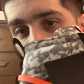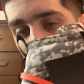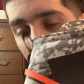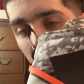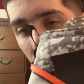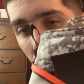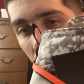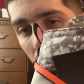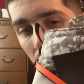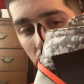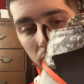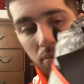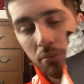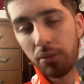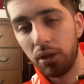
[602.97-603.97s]
simple look,
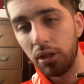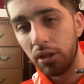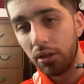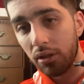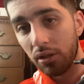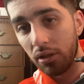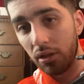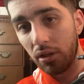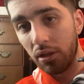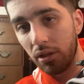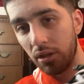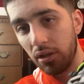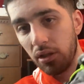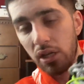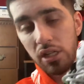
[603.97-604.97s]
but
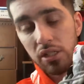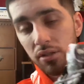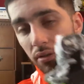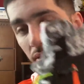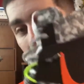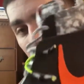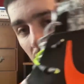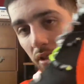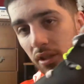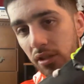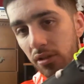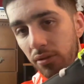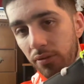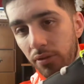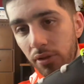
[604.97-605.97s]
I still think these
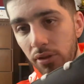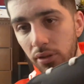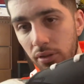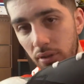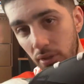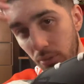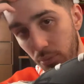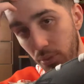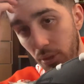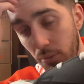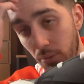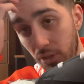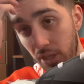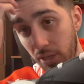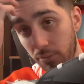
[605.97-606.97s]
are for
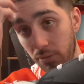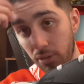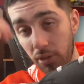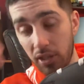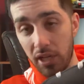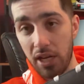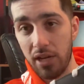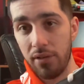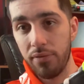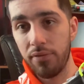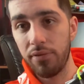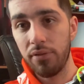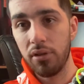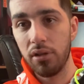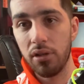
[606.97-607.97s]
people that really have
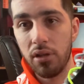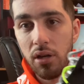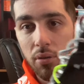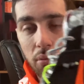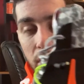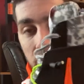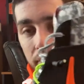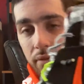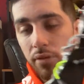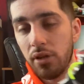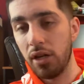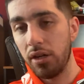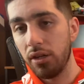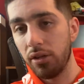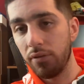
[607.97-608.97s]
a wide
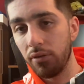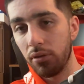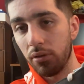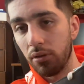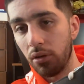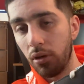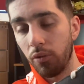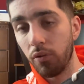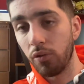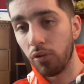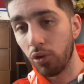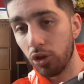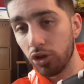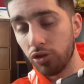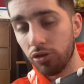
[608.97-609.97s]
variety of a, of a
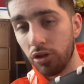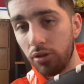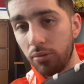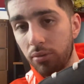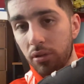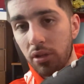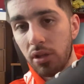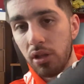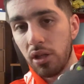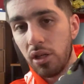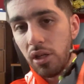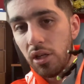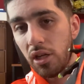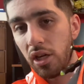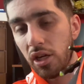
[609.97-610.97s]
wardrobe
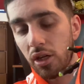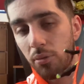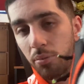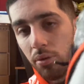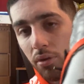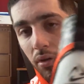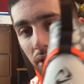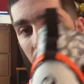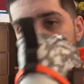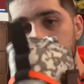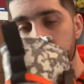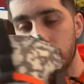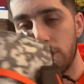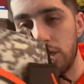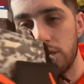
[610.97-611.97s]
and can pull off
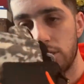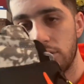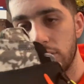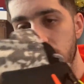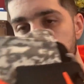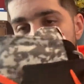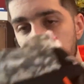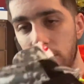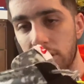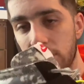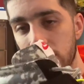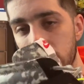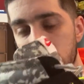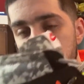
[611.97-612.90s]
some crazy stuff like this.